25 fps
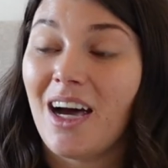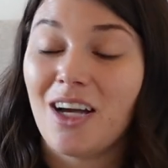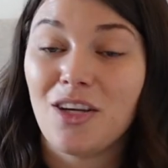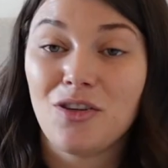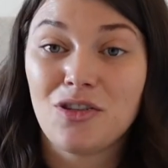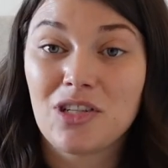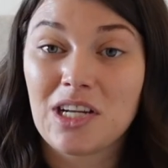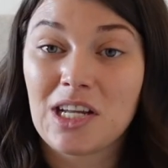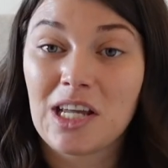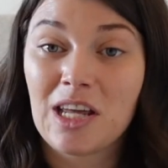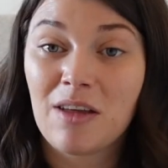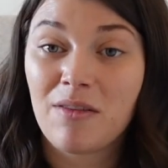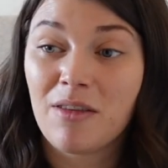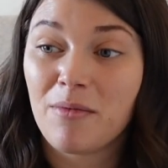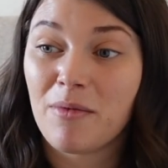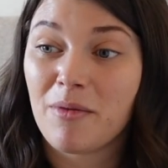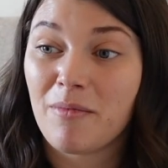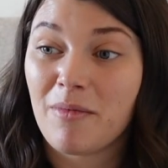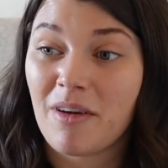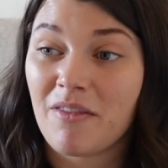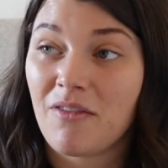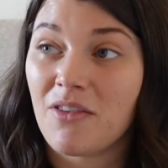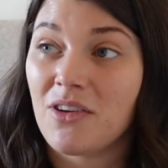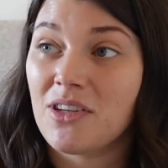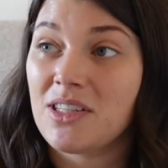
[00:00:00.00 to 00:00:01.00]
I usually keep them in
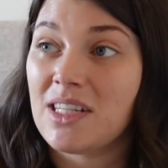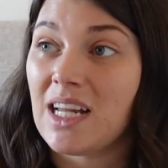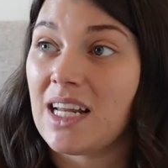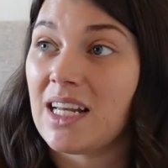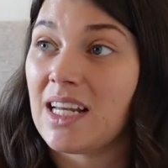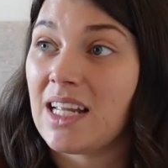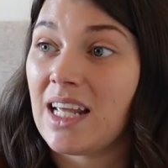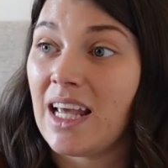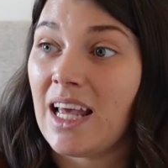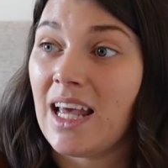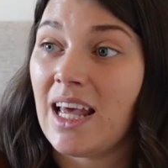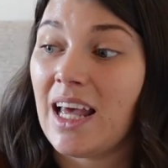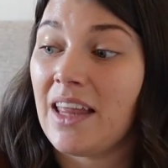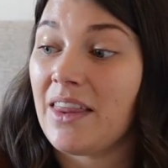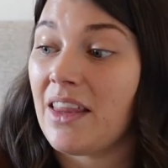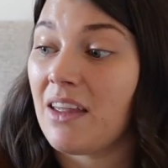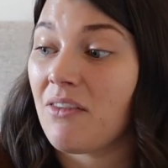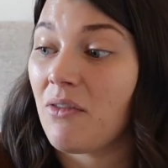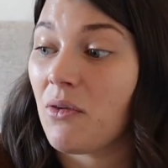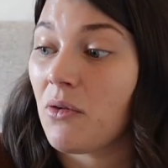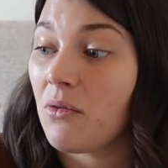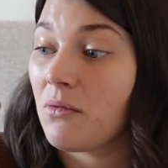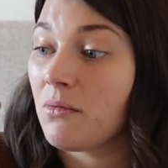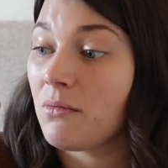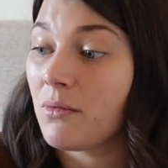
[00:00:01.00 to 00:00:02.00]
my first aid kit and they've
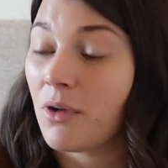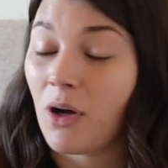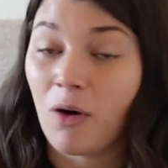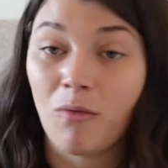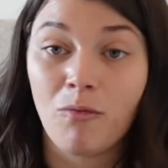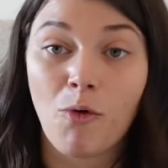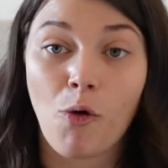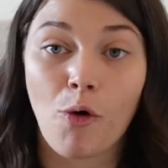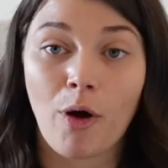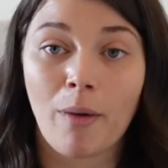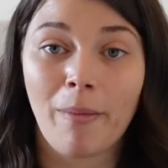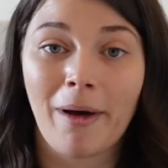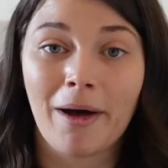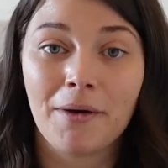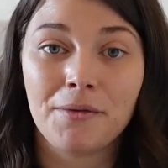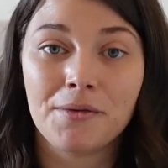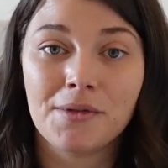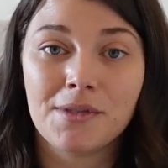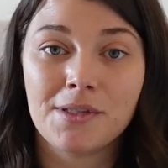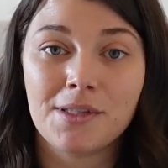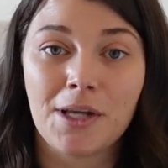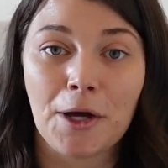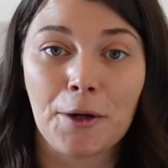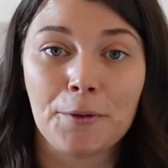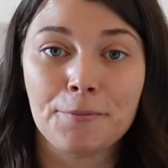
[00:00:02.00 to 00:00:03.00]
all gone walkabout
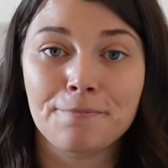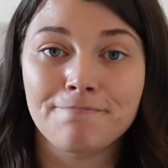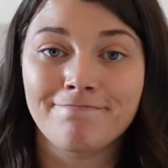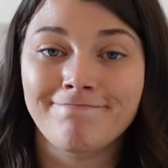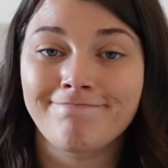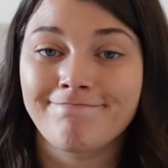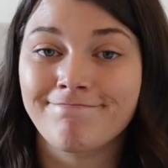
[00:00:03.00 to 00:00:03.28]
so